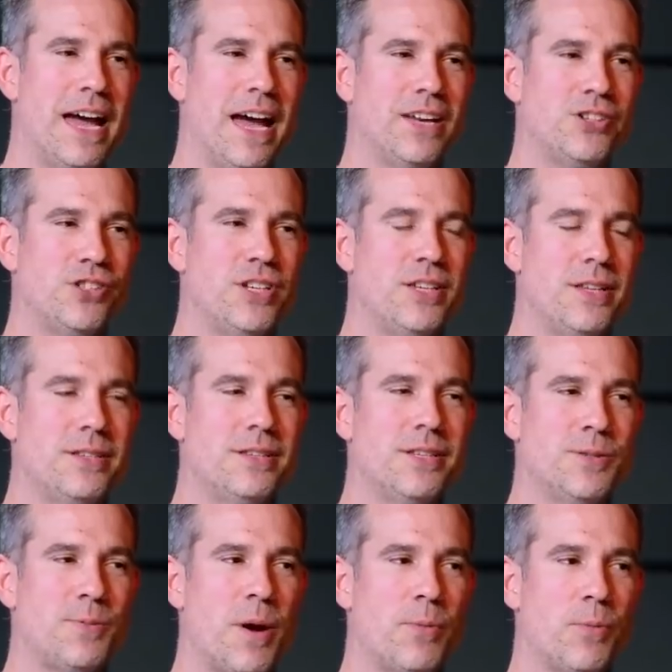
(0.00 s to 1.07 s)
And she did this
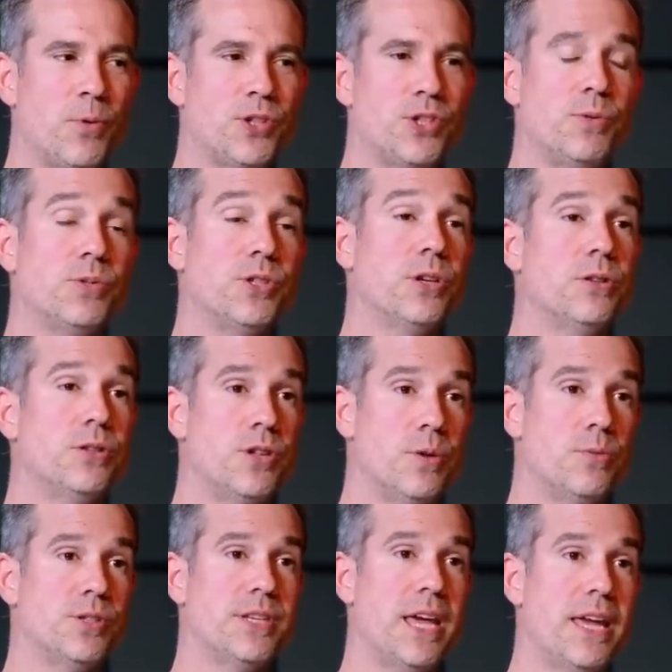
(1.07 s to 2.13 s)
experiment where she
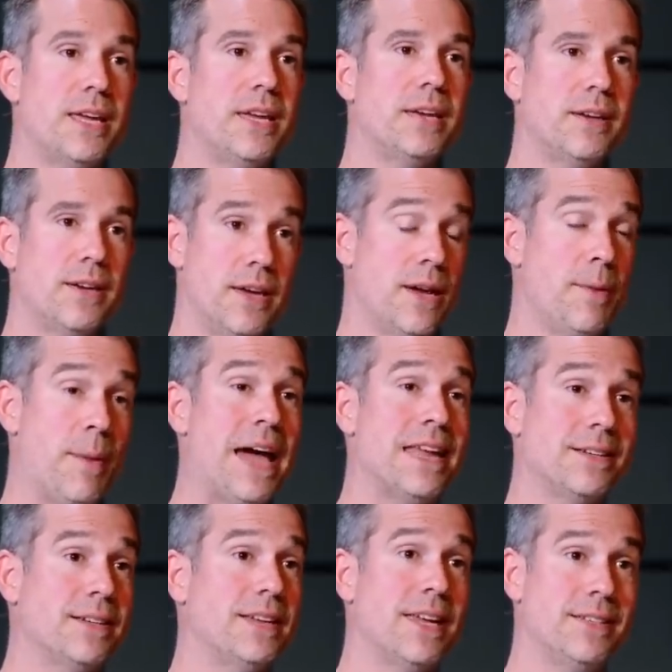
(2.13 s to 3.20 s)
was taking
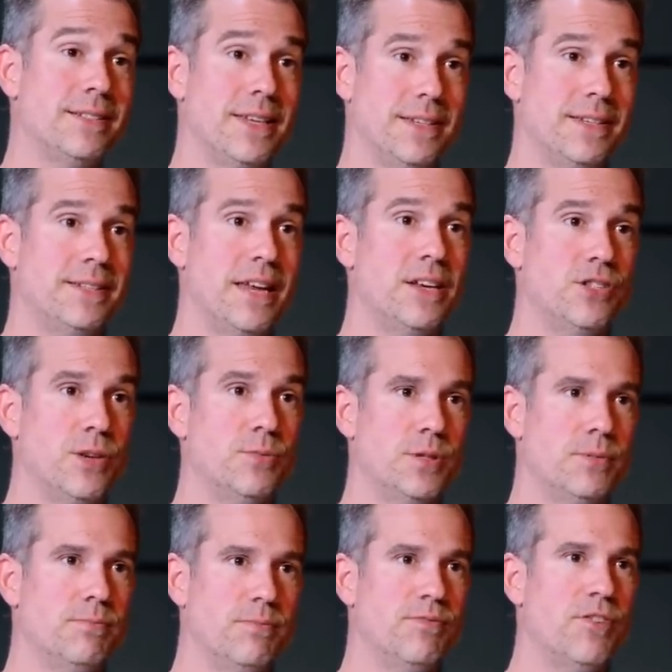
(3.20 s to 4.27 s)
abandoned kids in, essentially. It
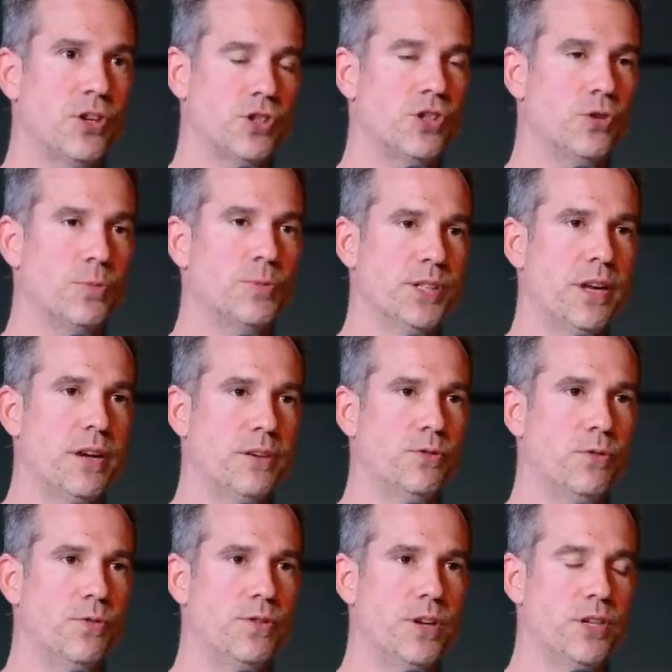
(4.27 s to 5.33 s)
was, functioned almost like an
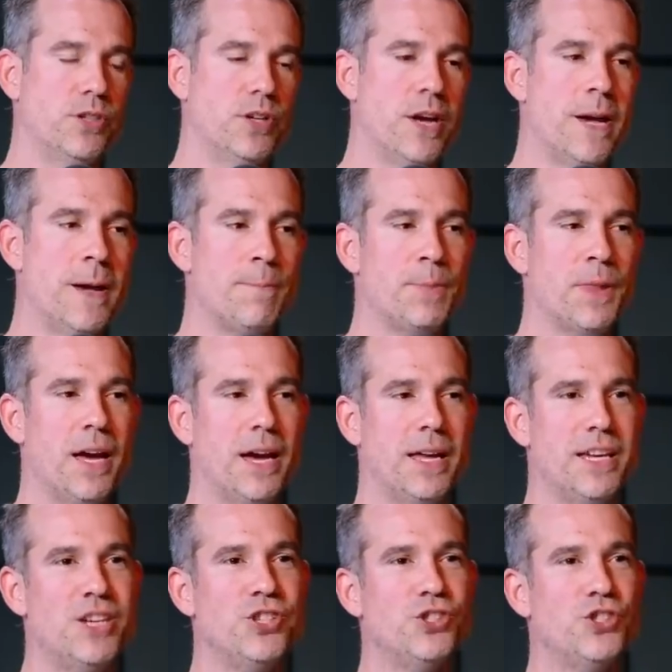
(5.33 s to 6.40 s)
orphanage. And
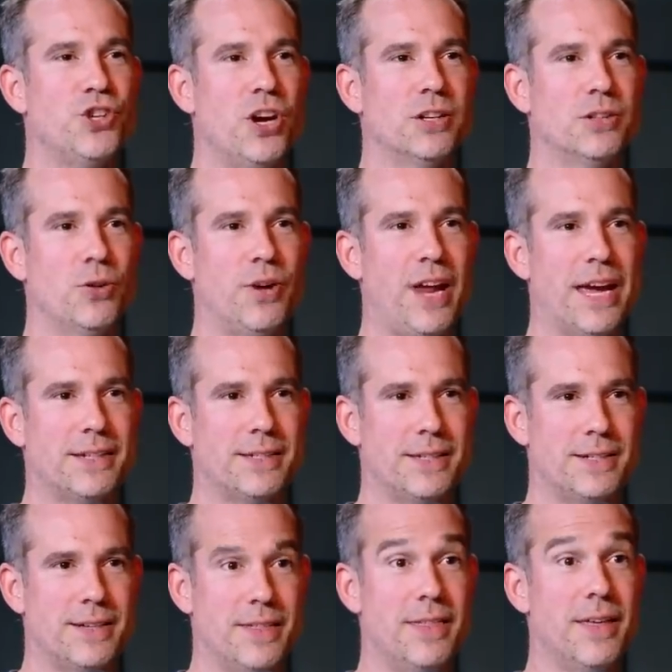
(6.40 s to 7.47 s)
each child got access
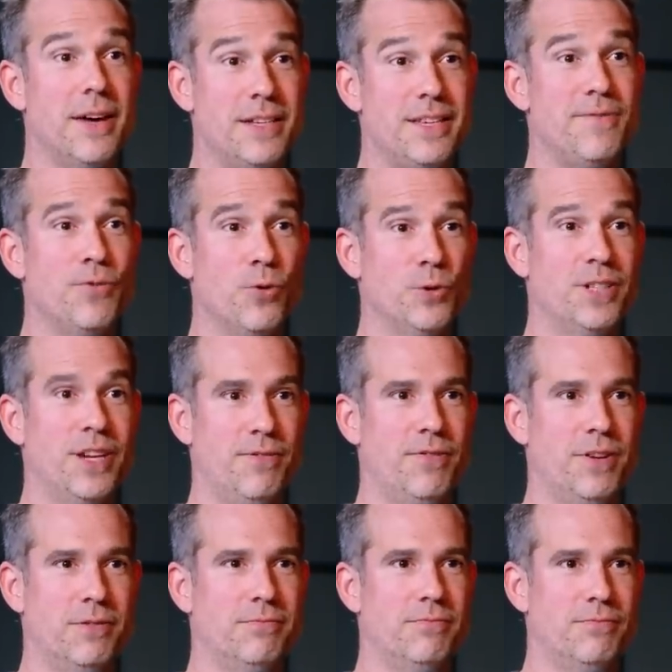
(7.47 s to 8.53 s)
to 34
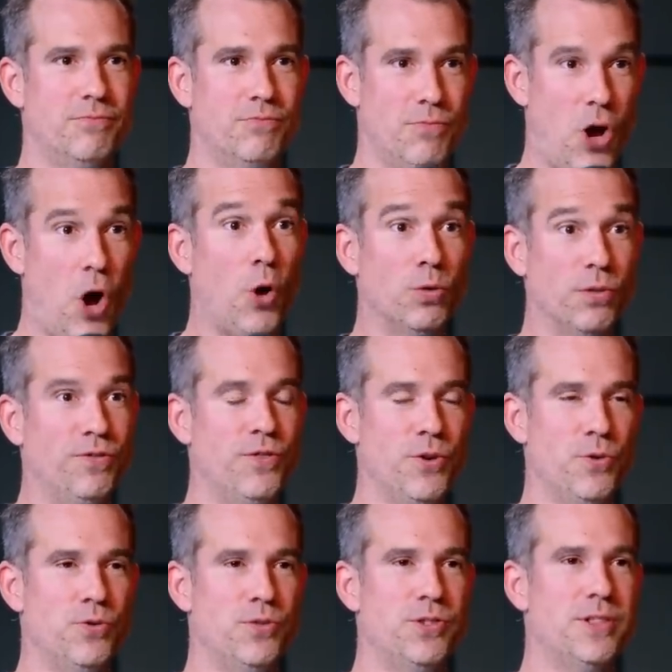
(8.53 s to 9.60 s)
different whole
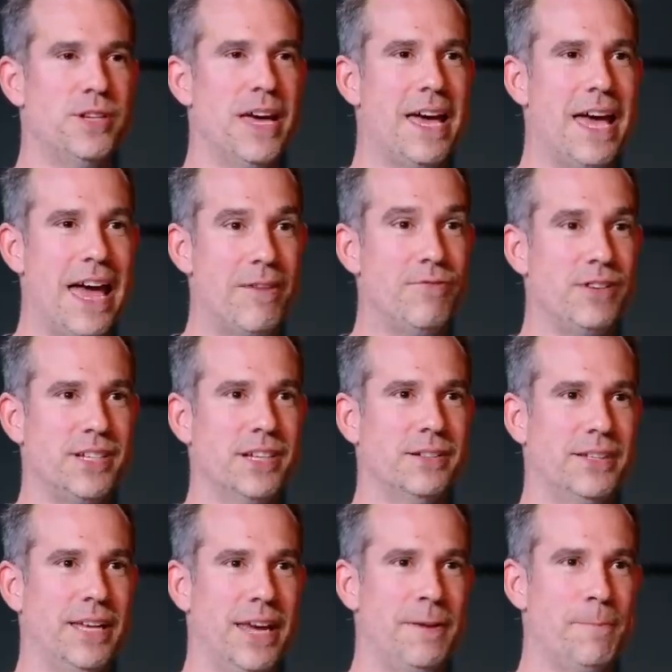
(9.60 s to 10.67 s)
foods every single
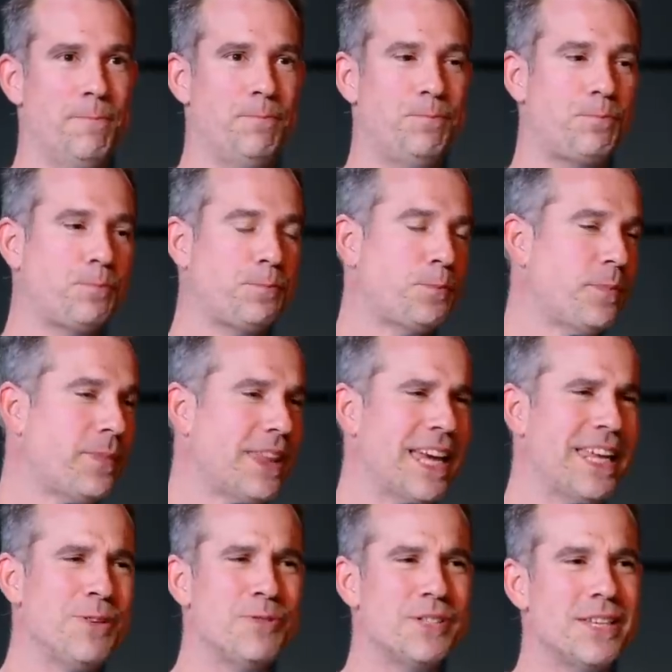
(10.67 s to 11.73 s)
day.
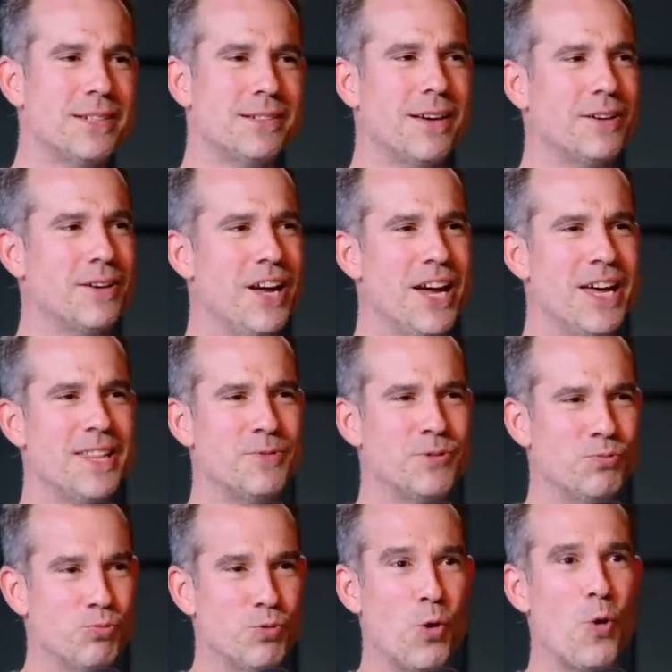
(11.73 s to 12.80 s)
And it was things like, there
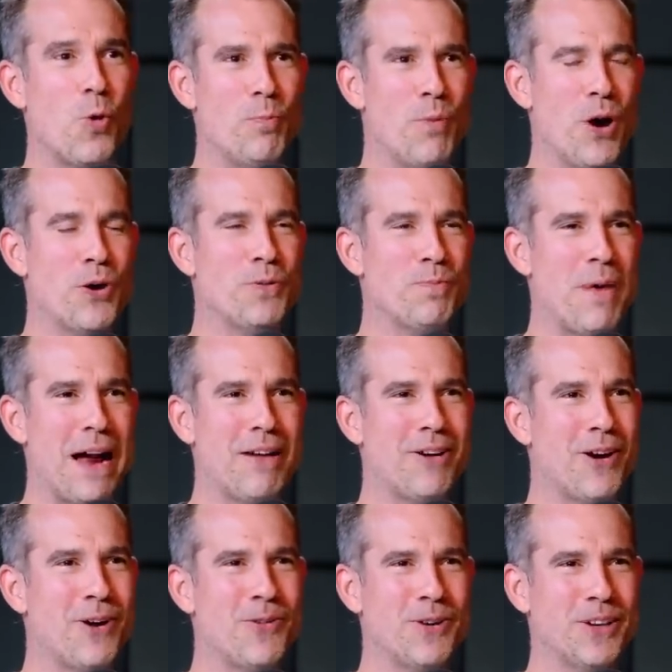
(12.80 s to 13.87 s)
was raw bone
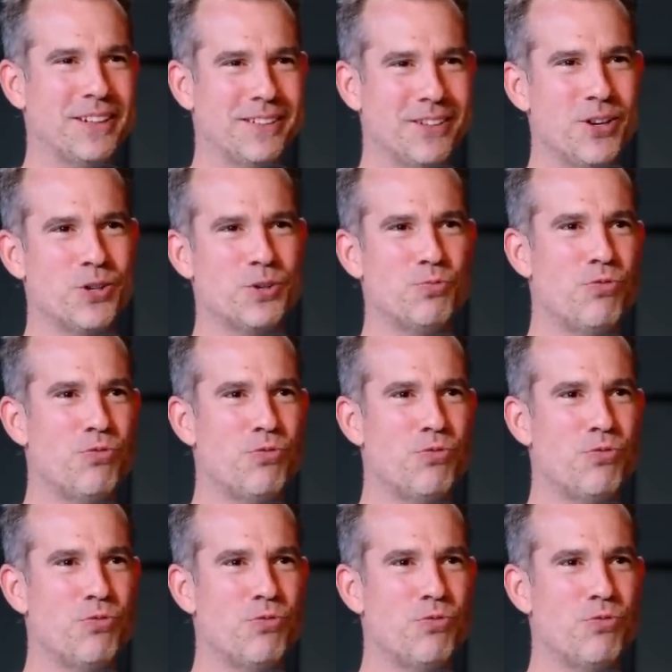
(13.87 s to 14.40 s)
marrow and cooked